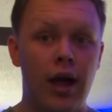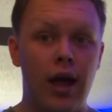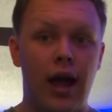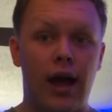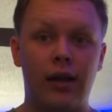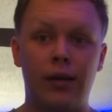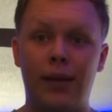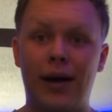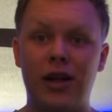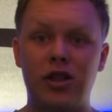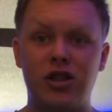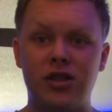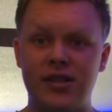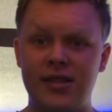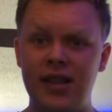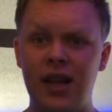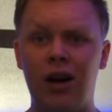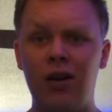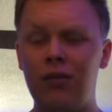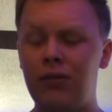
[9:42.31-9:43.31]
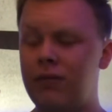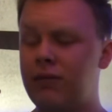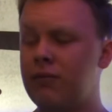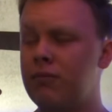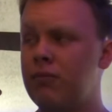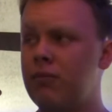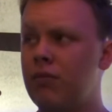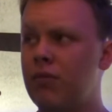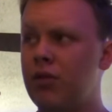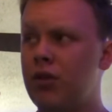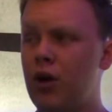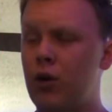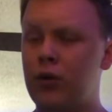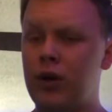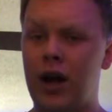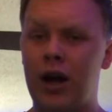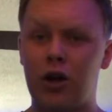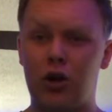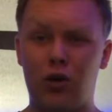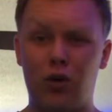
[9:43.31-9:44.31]
And the match itself, though
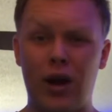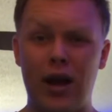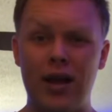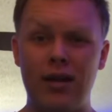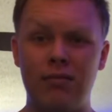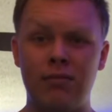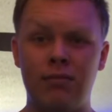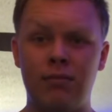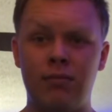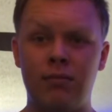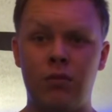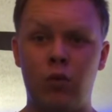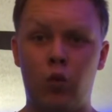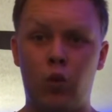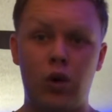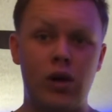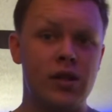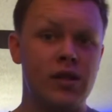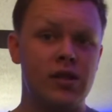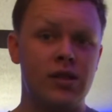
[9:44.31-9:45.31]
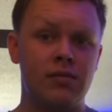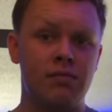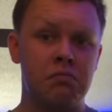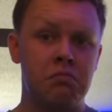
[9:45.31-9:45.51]
not great, was